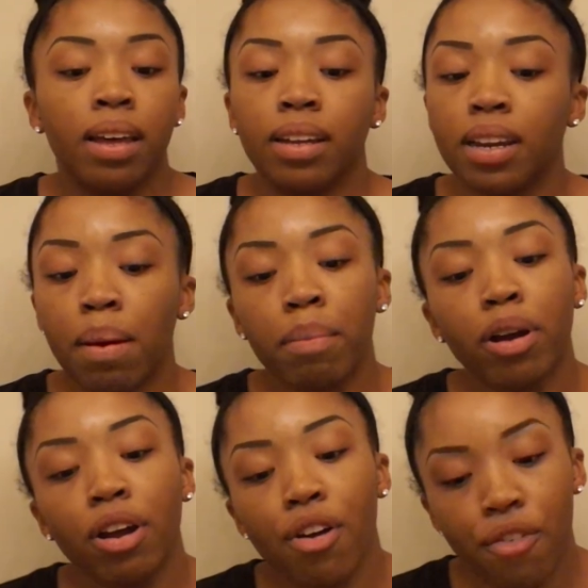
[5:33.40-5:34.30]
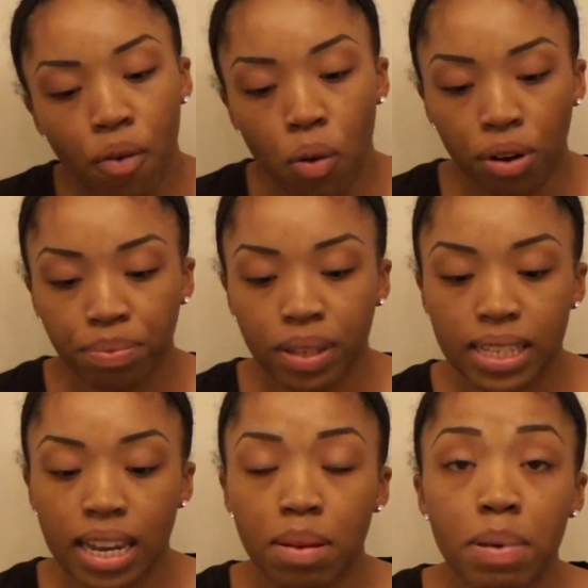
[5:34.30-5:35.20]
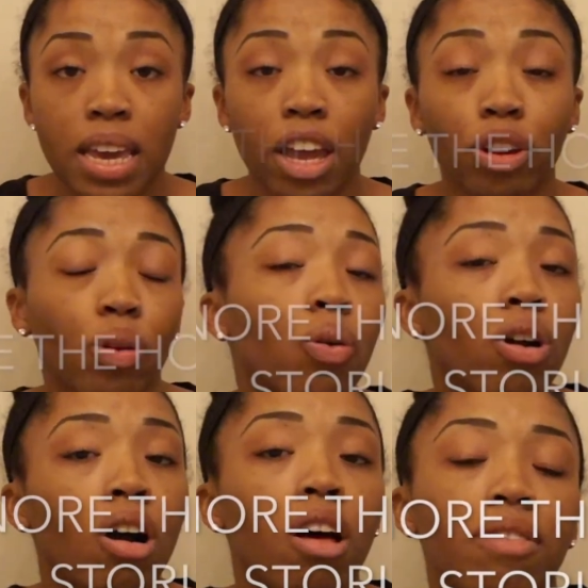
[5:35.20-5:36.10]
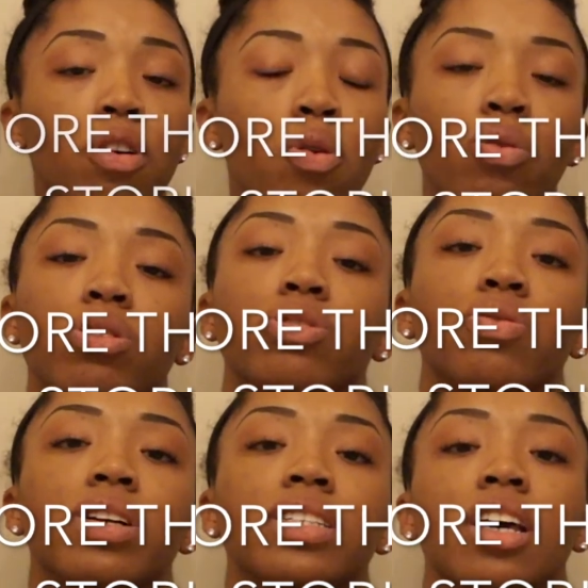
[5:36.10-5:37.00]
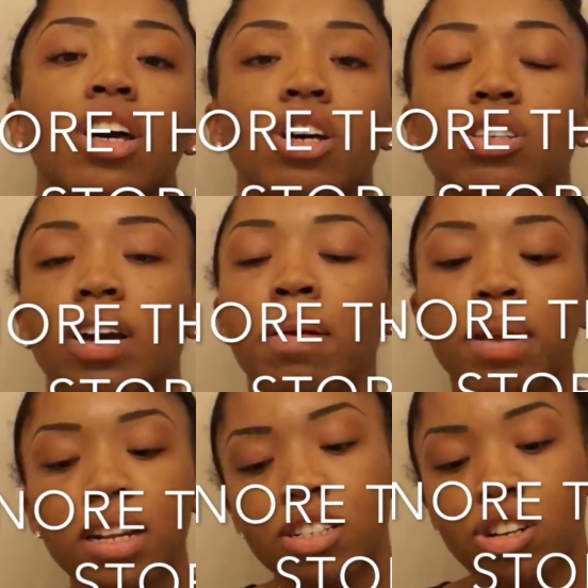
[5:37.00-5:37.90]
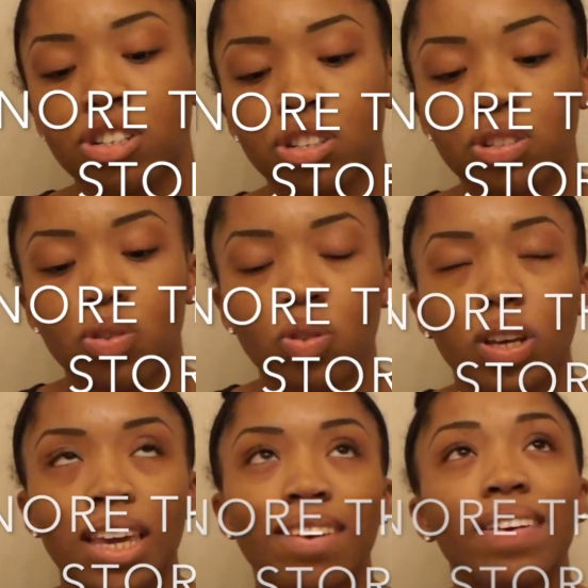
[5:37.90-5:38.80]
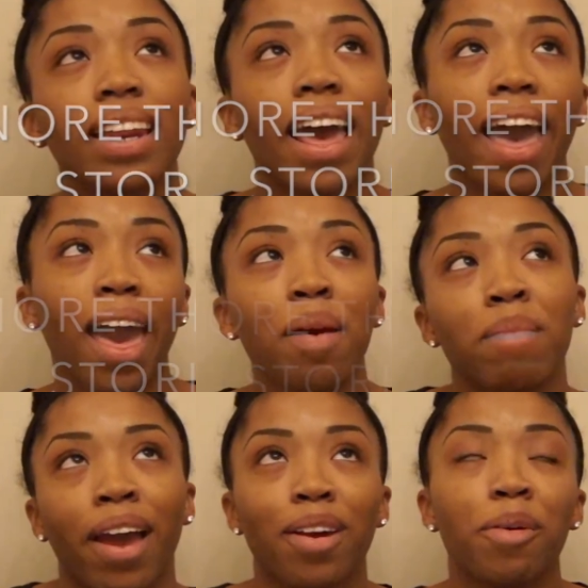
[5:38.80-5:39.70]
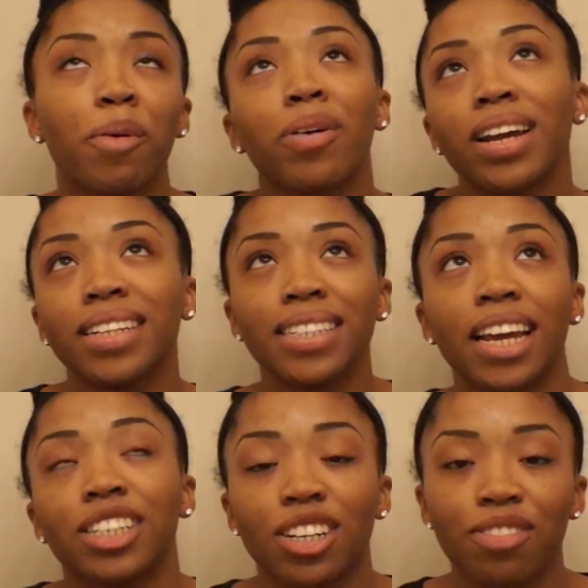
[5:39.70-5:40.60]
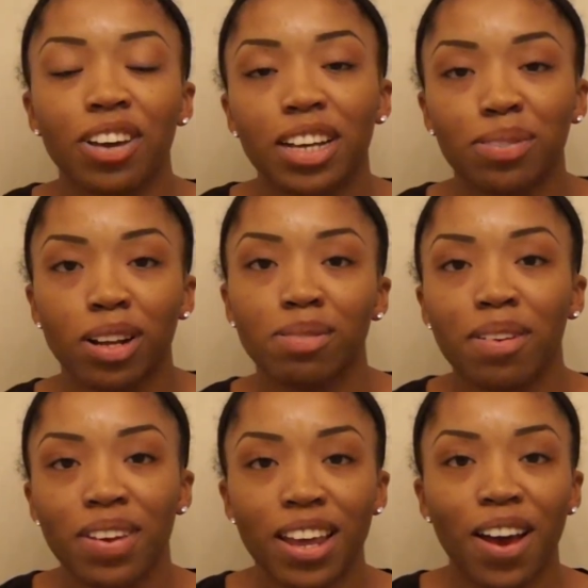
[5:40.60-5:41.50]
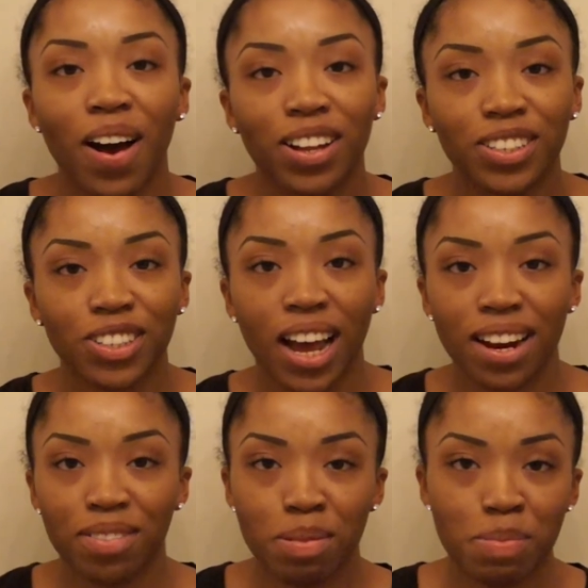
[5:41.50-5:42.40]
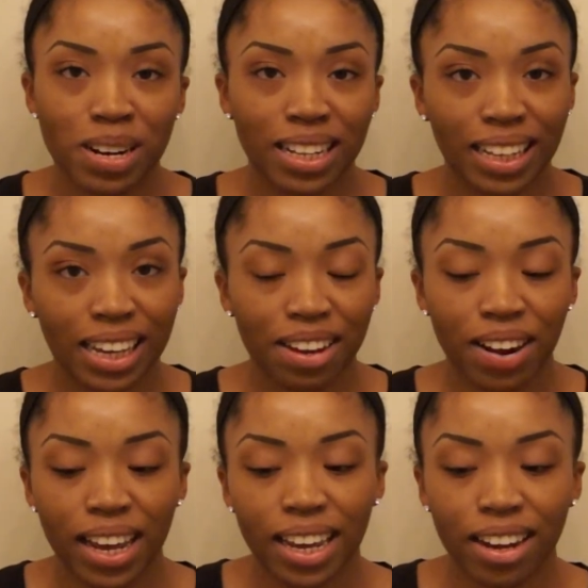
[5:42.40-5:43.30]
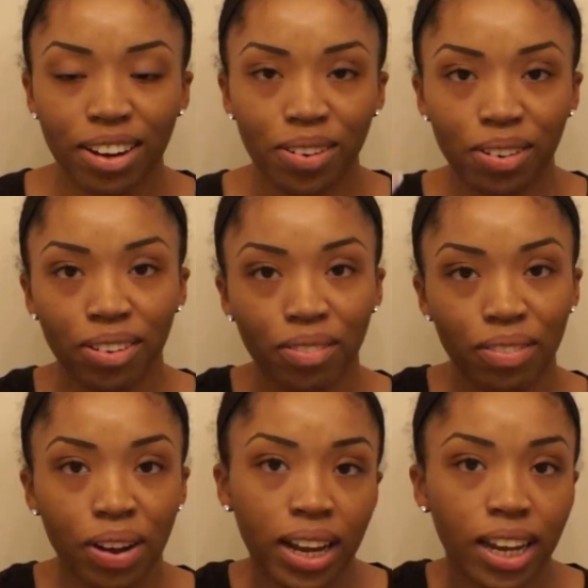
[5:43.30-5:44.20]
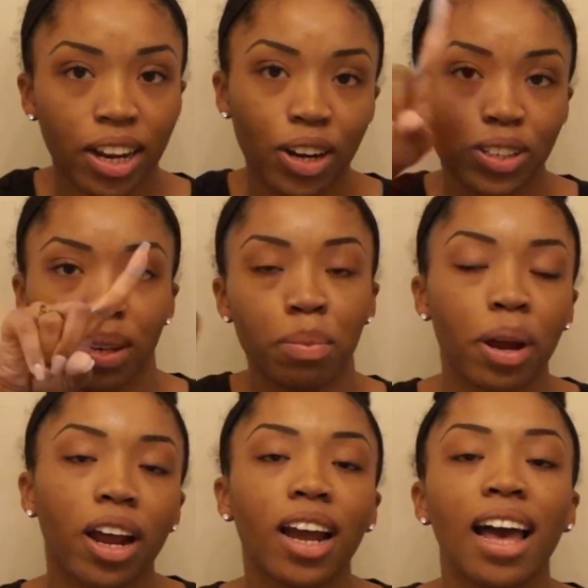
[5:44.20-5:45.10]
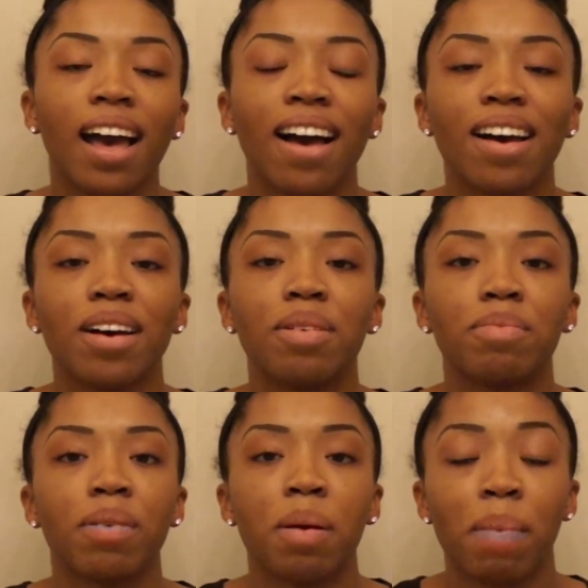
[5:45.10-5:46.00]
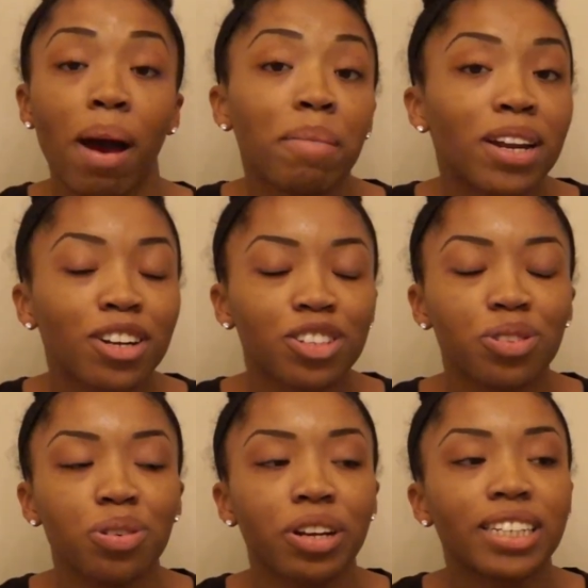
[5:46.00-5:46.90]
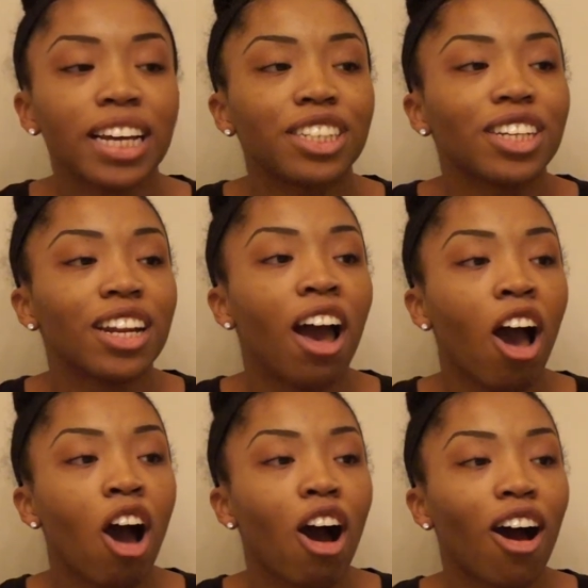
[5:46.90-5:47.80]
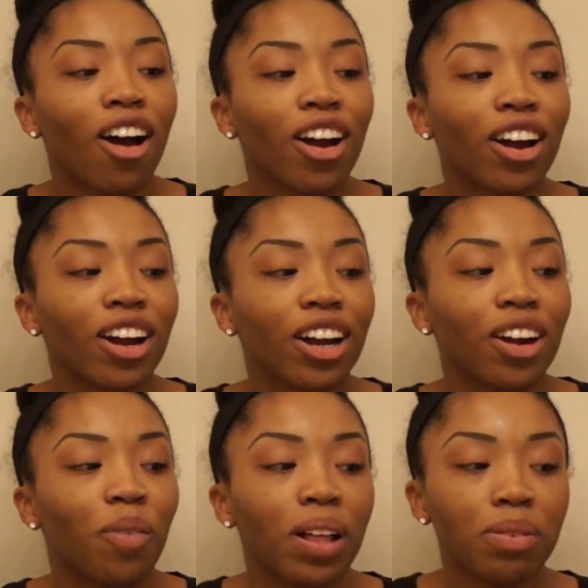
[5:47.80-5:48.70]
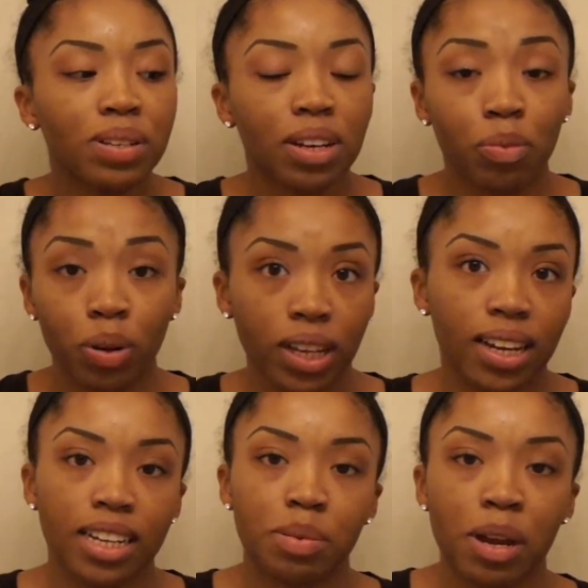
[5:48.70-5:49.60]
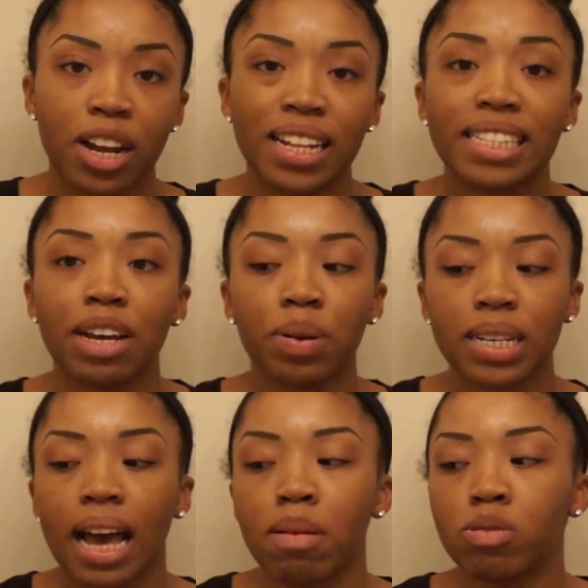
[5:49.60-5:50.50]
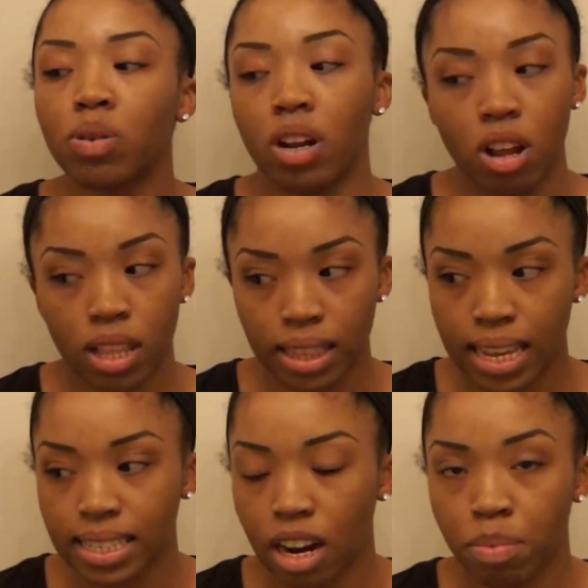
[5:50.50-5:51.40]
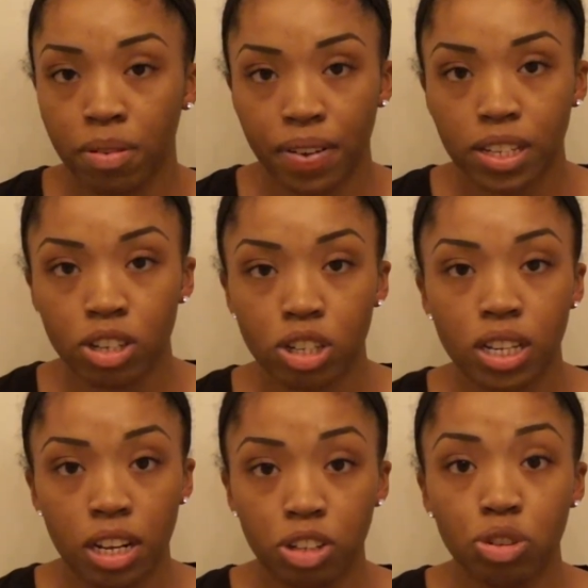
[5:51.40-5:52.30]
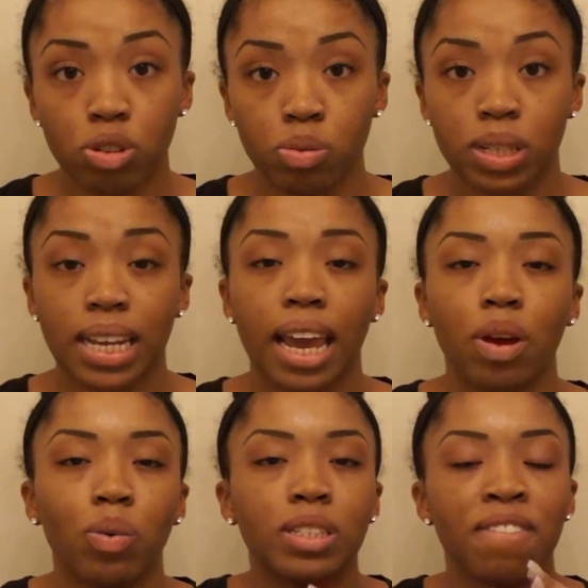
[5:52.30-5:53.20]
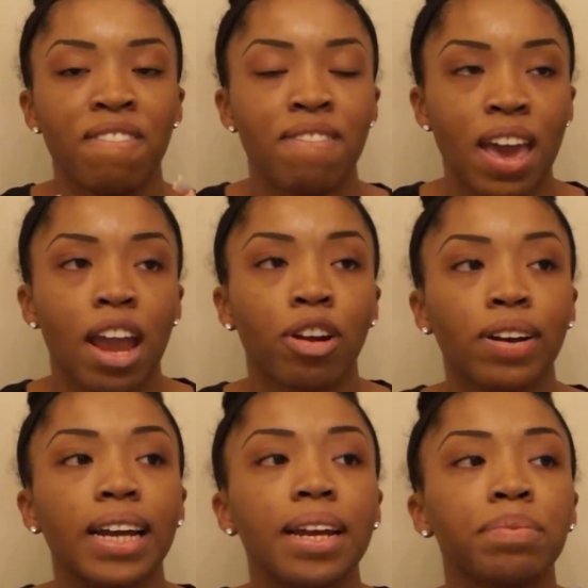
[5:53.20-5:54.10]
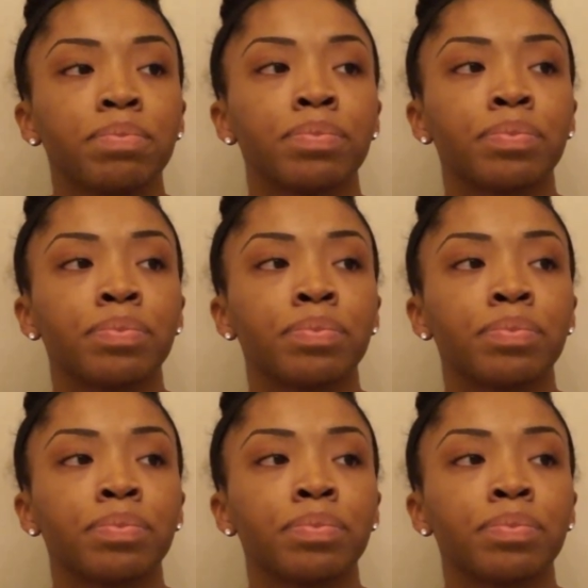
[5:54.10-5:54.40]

Number 4 is going to be ignore all of the horror stories. So coming to nursing school, even at my orientation, if you guys watch my video, I'll try to remember to link it right here or right here somewhere, about my nursing school orientation. While it was a really good experience, there were times when the things that our professors and other students were saying was very